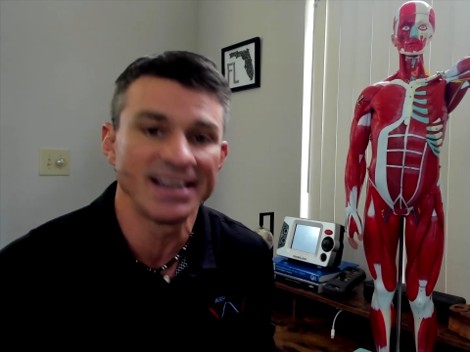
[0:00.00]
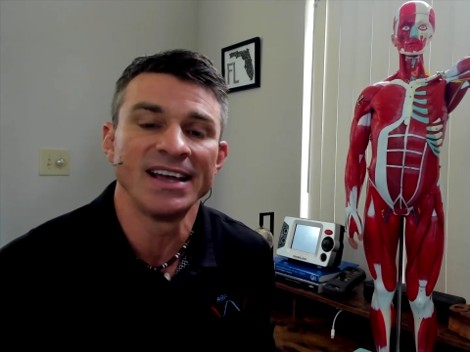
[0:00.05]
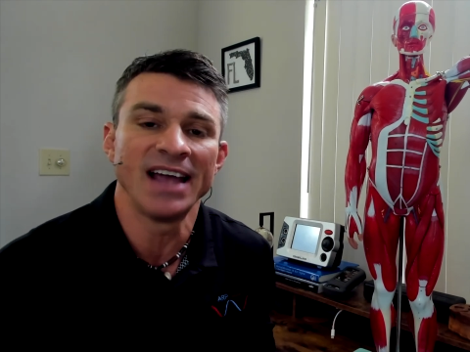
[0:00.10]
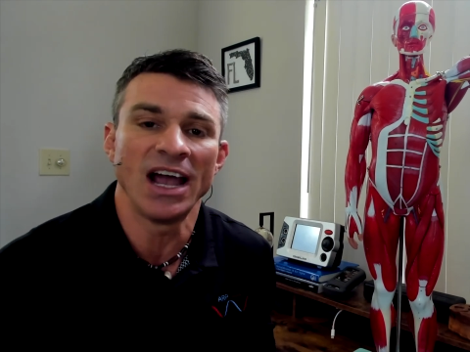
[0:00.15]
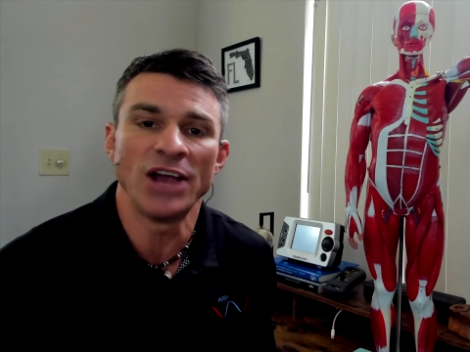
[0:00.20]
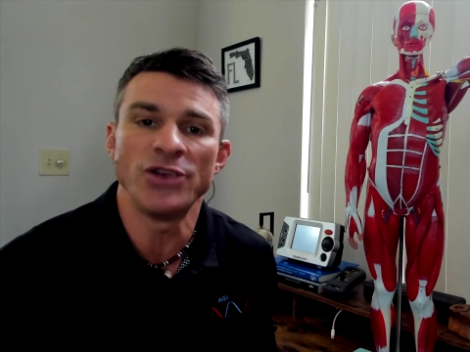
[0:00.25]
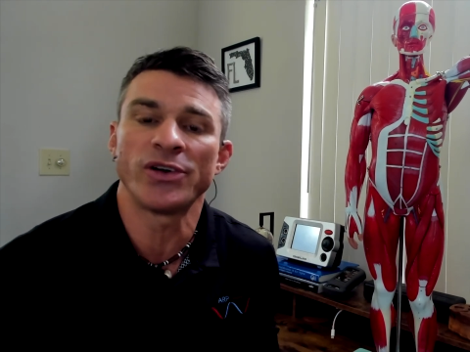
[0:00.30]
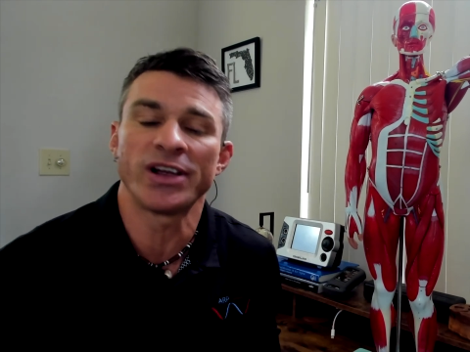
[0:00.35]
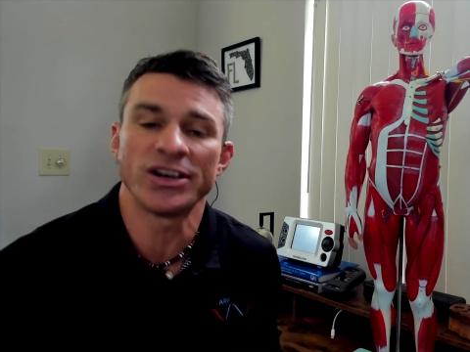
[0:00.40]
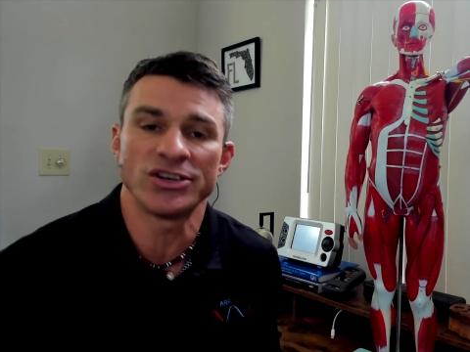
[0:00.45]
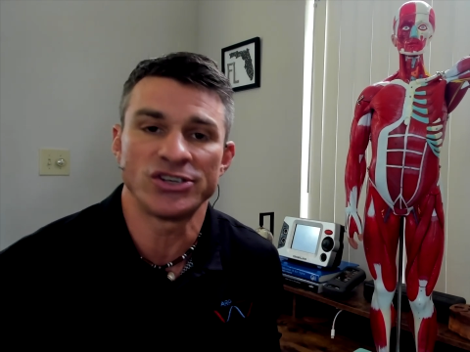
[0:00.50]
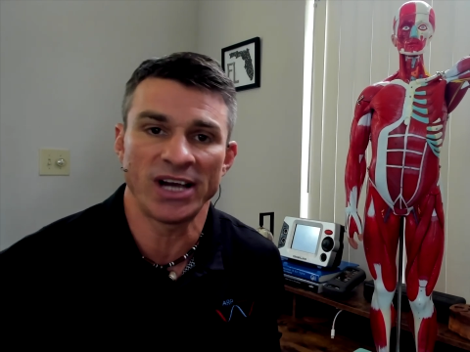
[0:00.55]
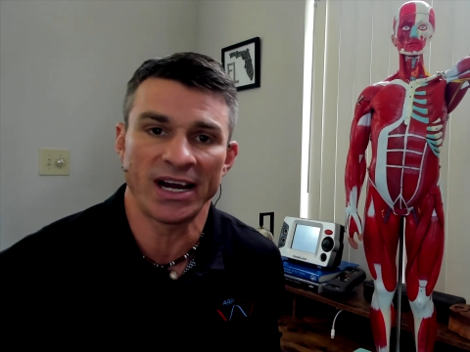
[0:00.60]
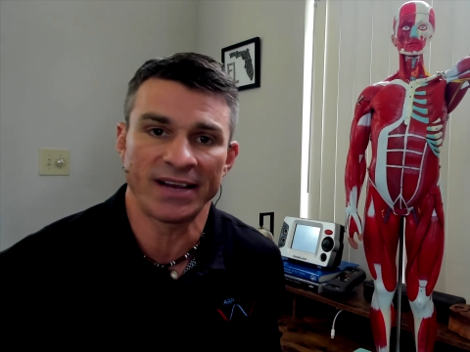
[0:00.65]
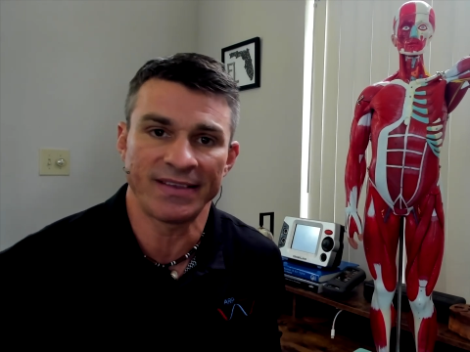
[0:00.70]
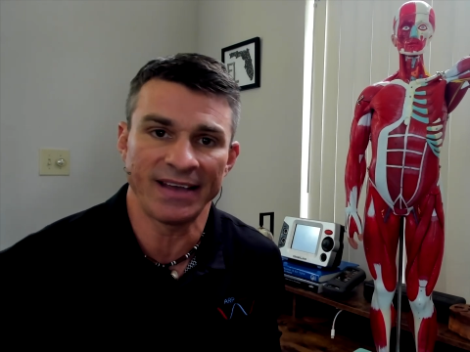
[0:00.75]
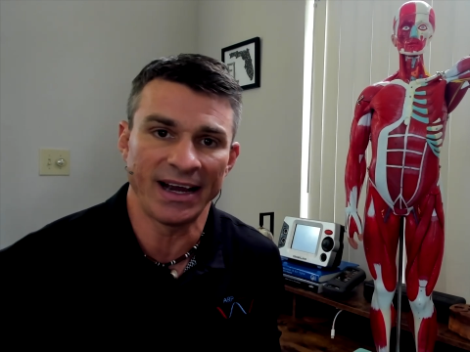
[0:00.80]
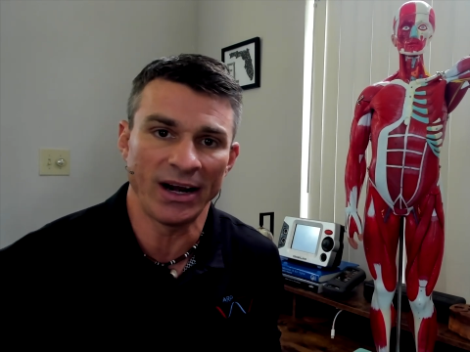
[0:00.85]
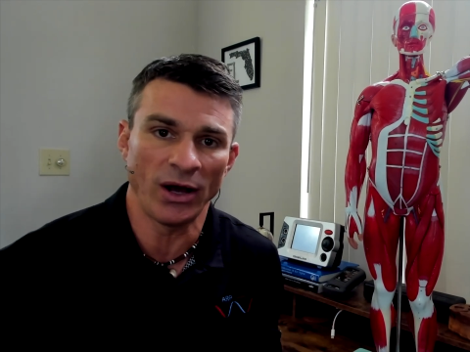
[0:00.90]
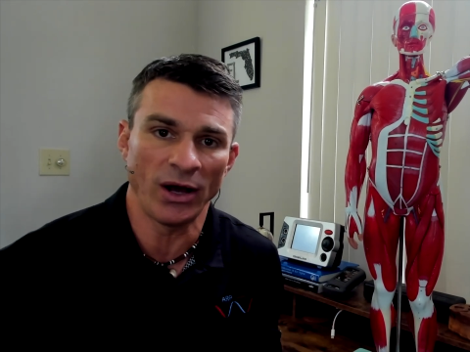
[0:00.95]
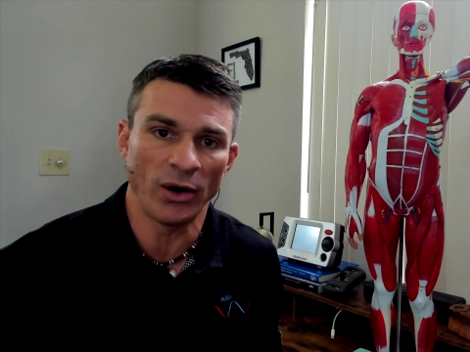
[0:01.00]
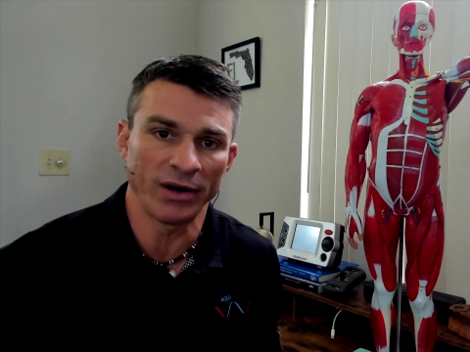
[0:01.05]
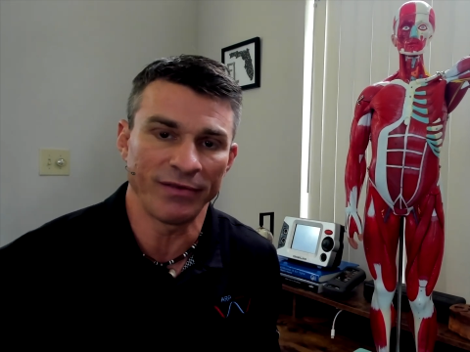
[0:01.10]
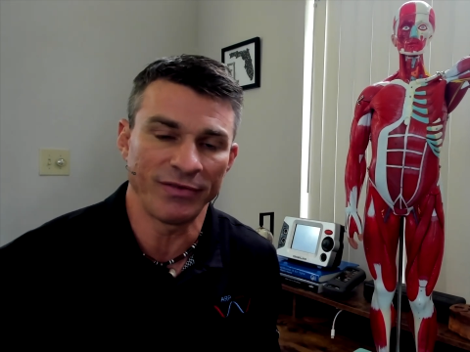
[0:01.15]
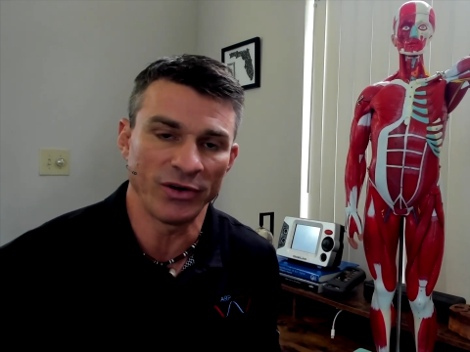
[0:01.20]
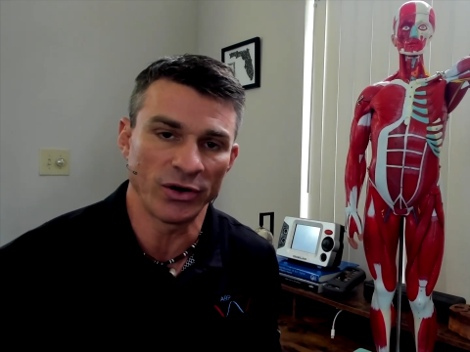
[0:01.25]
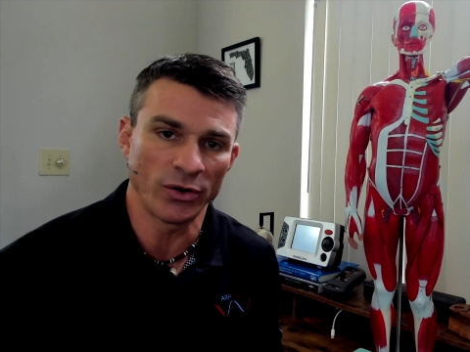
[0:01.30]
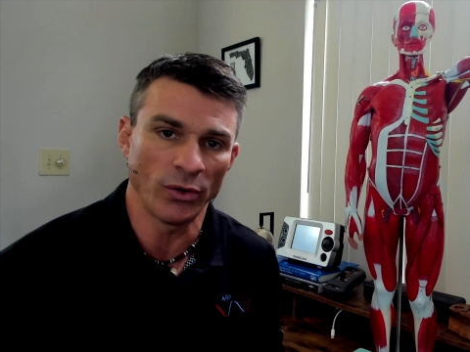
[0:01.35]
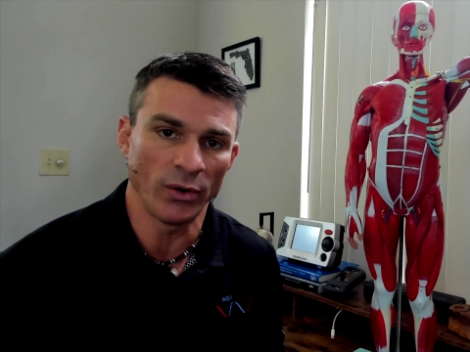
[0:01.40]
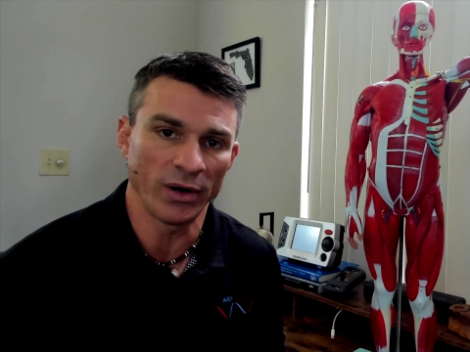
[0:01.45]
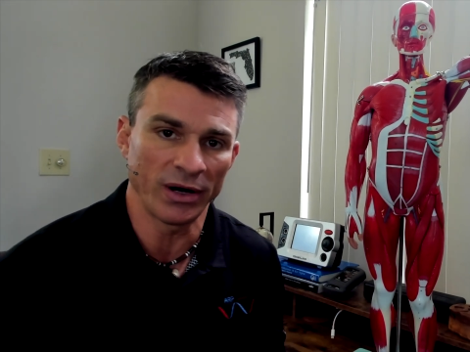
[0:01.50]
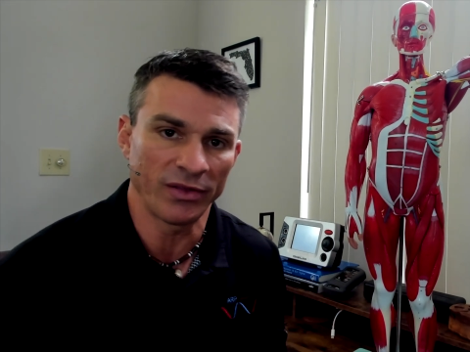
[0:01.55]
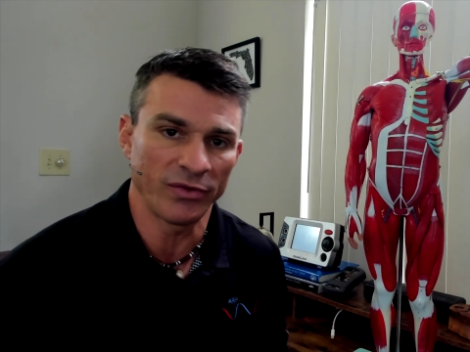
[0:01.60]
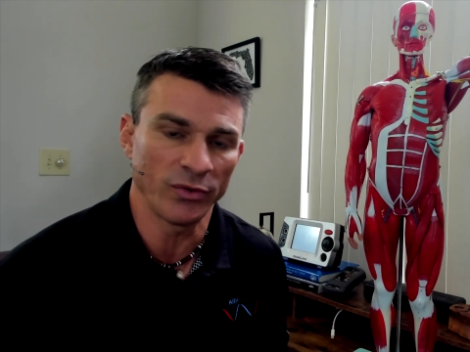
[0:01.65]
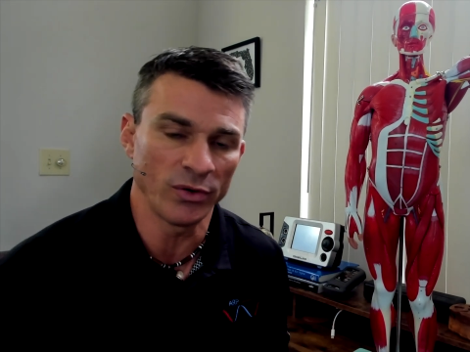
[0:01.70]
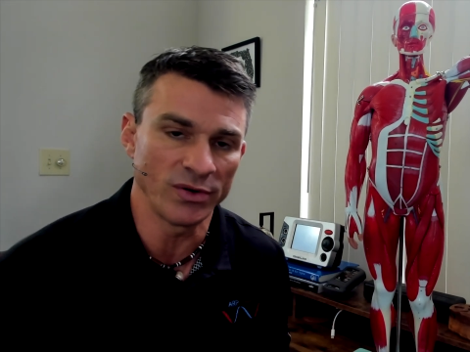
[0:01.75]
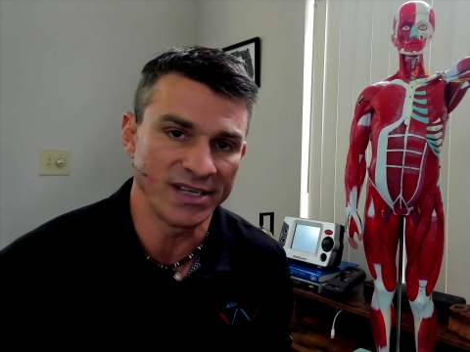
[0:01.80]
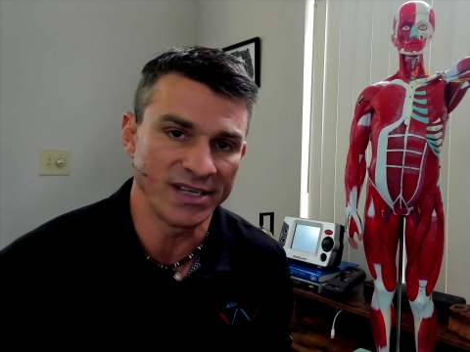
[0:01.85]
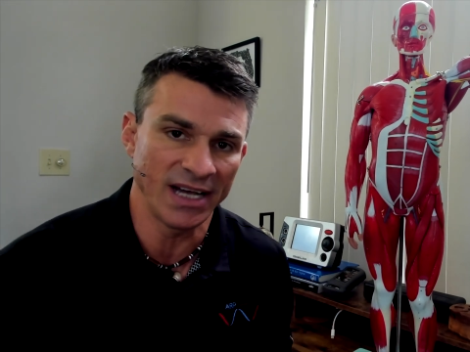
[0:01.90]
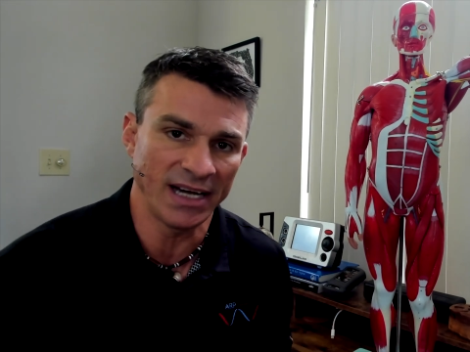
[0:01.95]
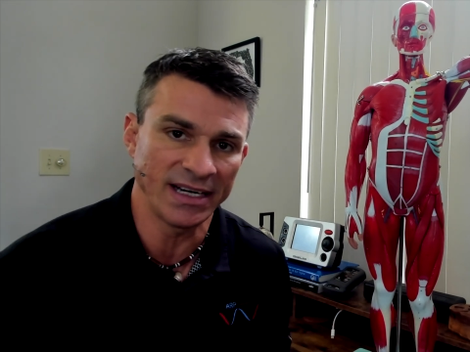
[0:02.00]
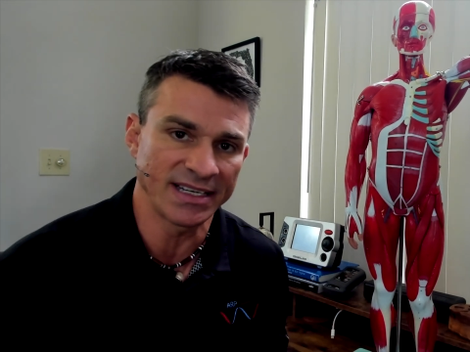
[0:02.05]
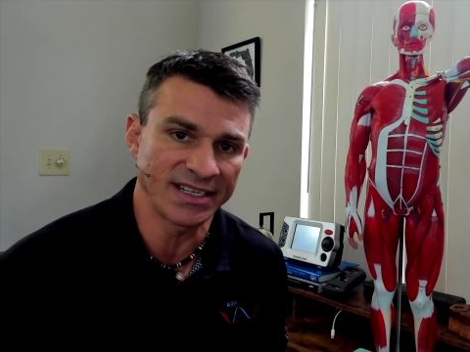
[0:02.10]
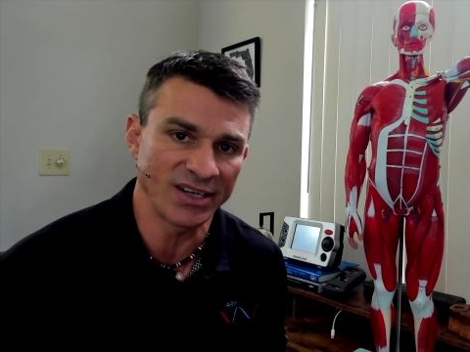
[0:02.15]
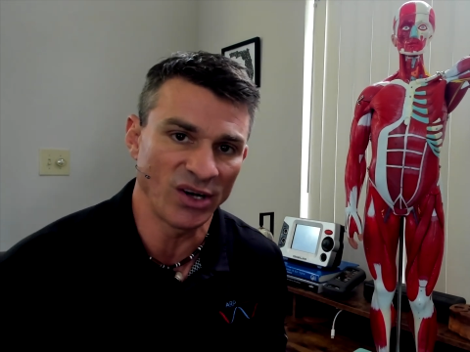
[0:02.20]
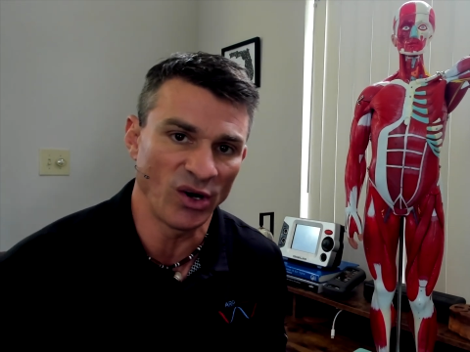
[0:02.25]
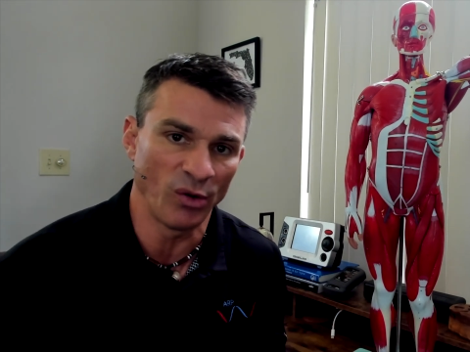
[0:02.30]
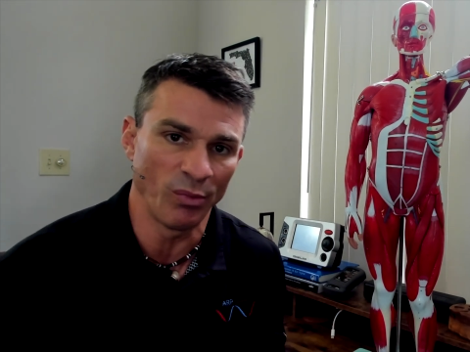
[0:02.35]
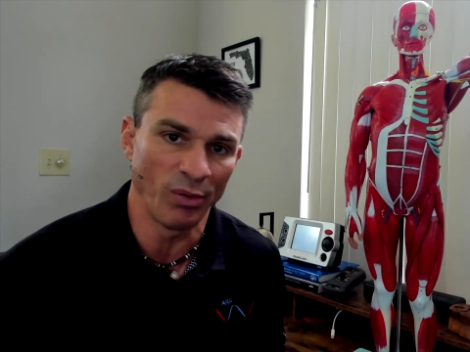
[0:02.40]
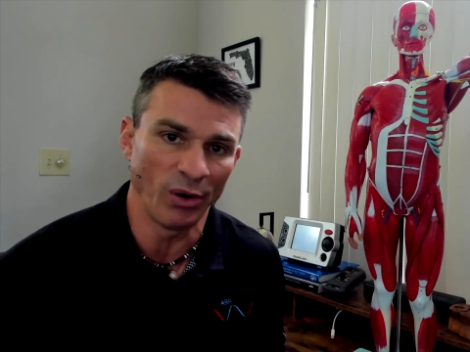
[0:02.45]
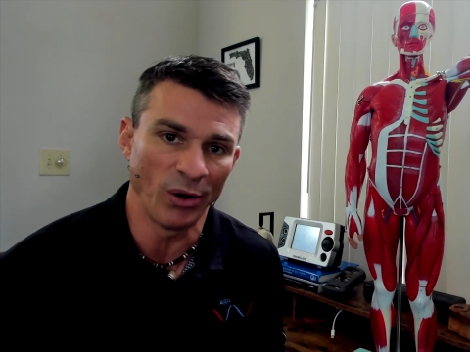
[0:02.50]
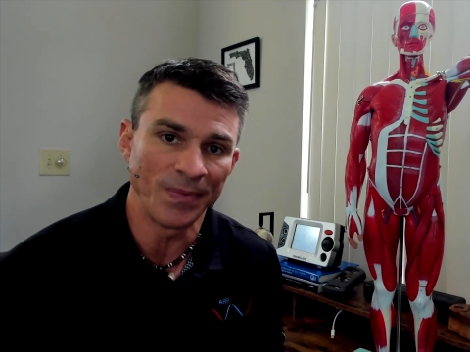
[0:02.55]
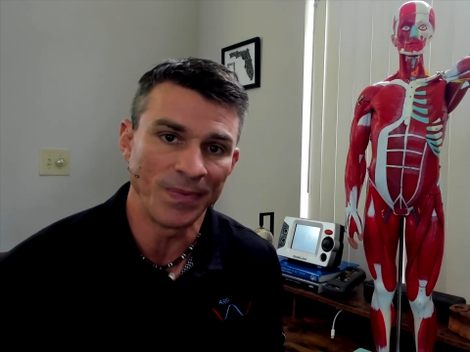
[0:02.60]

and you can check that out if you're going through tennis elbow.